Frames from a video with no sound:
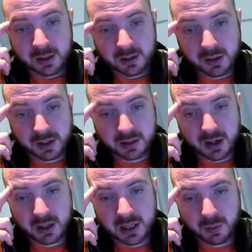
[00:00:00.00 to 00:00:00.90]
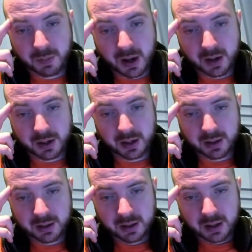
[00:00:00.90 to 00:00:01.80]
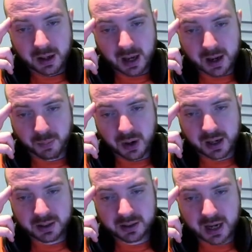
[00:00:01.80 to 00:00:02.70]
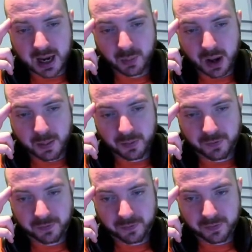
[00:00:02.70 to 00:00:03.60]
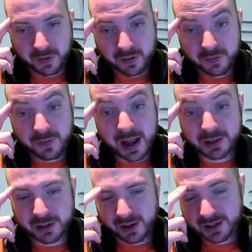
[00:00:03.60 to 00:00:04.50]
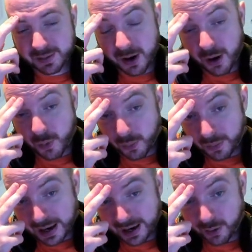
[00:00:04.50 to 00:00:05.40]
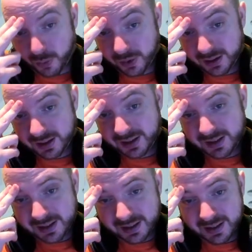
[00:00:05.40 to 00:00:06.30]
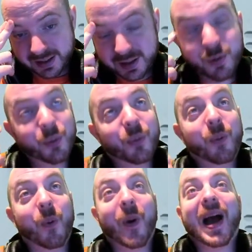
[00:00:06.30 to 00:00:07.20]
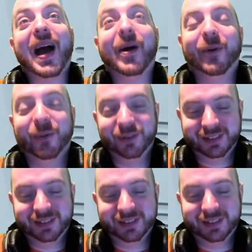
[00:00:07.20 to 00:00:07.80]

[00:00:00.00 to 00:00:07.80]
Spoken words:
Do you think CIG will partner and bring a sandworm fleshlight to... Oh, wow. Wow.